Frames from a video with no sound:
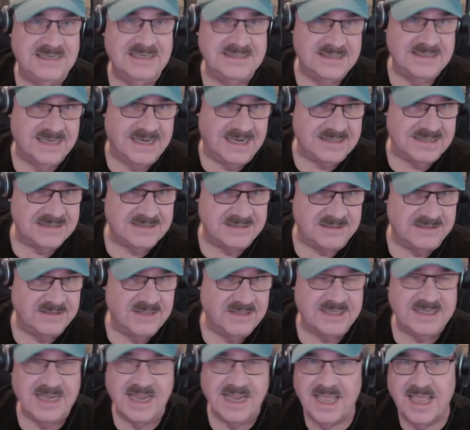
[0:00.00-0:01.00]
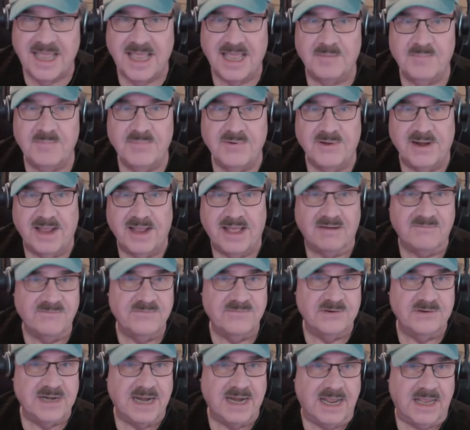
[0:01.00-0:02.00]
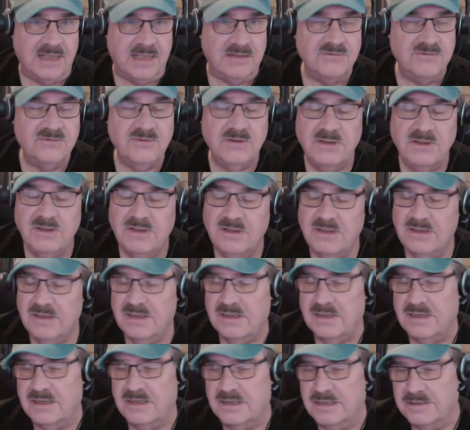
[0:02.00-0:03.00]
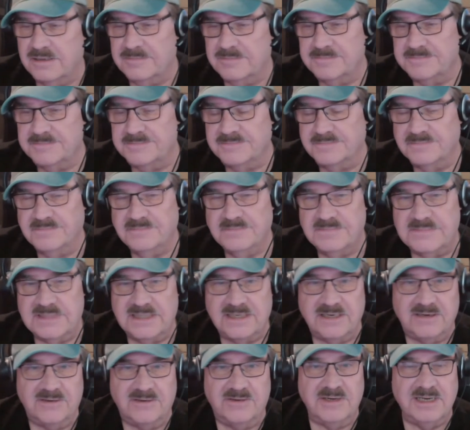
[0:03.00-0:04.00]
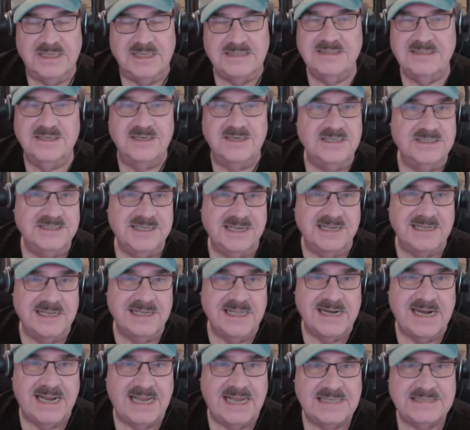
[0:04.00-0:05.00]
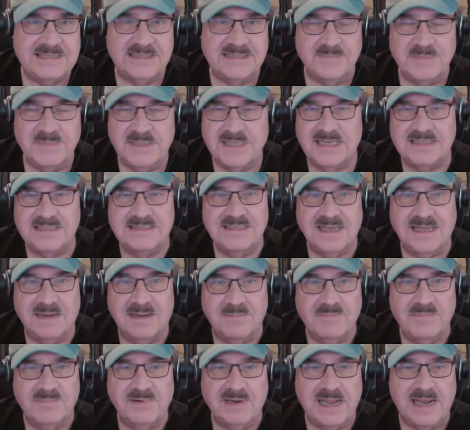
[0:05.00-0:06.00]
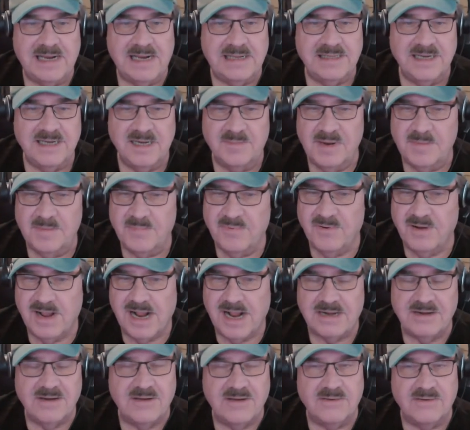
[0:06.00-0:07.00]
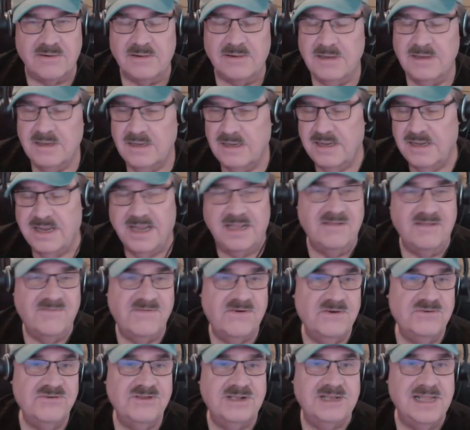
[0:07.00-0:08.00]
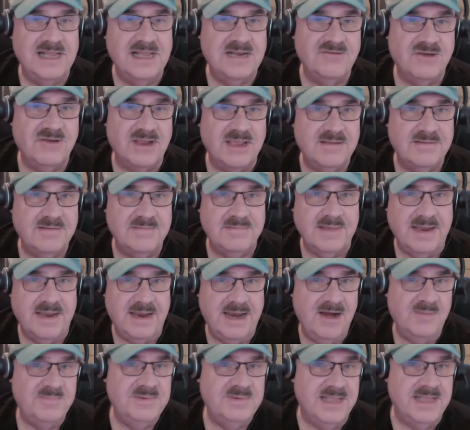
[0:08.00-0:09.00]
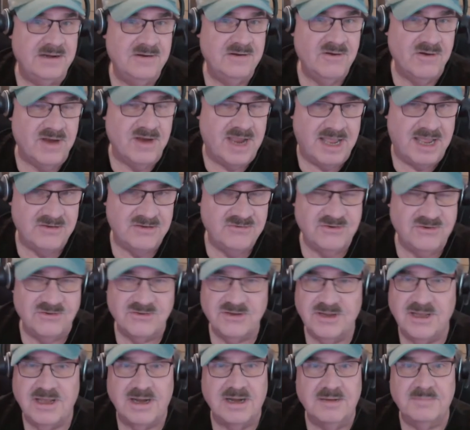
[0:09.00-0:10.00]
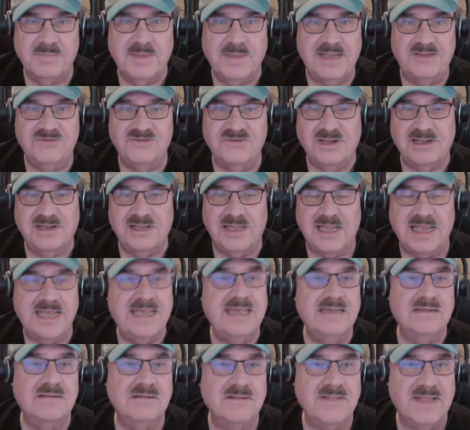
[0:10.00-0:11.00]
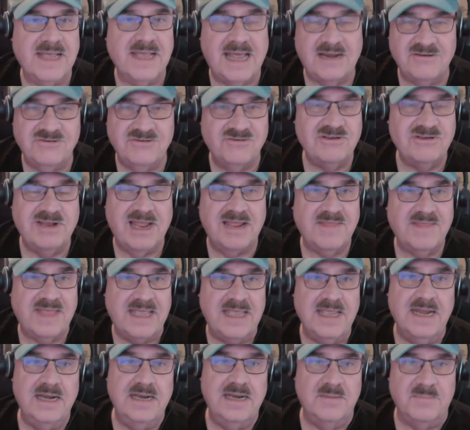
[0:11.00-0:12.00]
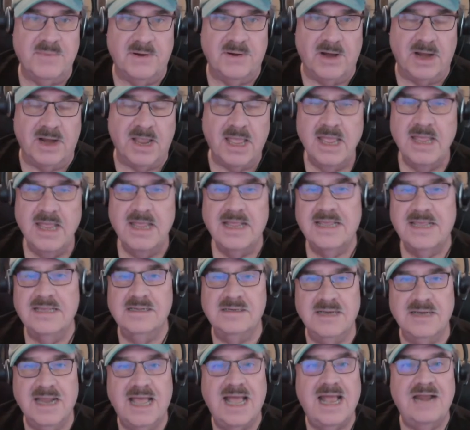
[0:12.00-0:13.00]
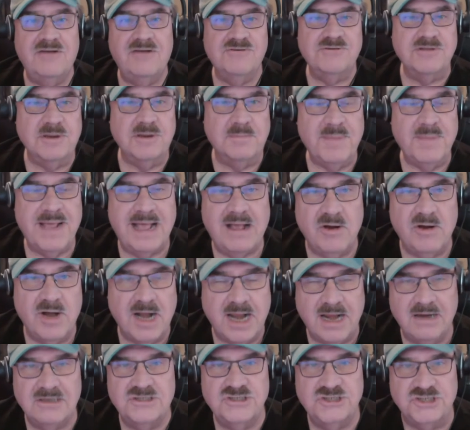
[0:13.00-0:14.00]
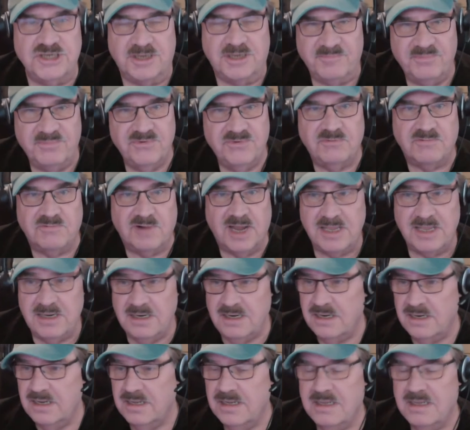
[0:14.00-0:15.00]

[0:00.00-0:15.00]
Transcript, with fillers: disaster that they can't put out for days um, you know unless they're using lead acid but that's not likely to be practical and the first electric airplane crash is going to basically kill that just like the hindenburg killed hydrogen powered airships right